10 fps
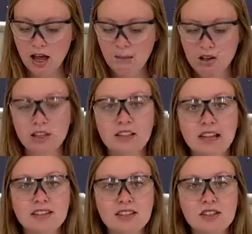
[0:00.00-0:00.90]
I'm gonna
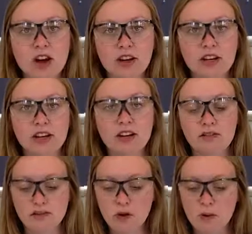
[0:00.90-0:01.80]
let this
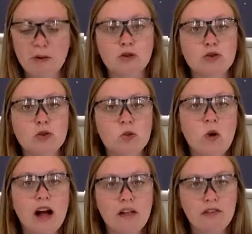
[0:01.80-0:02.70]
harden for about
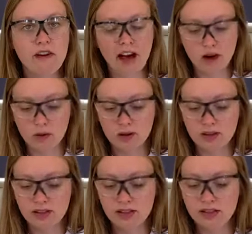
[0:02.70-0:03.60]
12
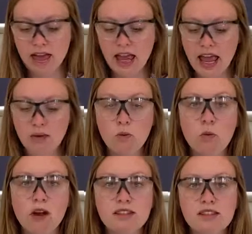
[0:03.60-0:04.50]
hours.
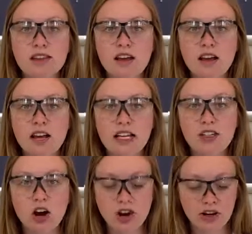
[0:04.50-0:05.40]
And once
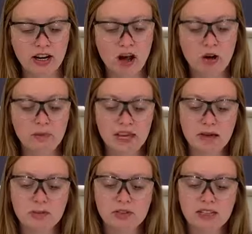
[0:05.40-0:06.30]
it's hardened, I'll be
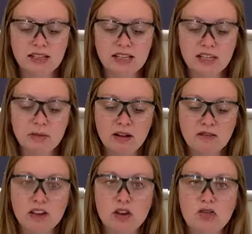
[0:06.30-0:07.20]
able to stick my
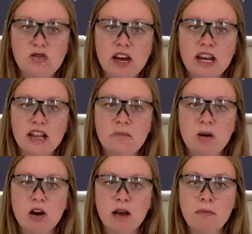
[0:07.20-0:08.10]
finger right in the
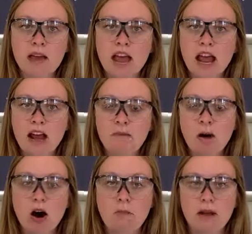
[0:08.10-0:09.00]
bottom and
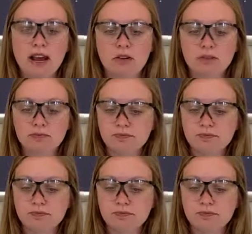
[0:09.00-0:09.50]
pop it out.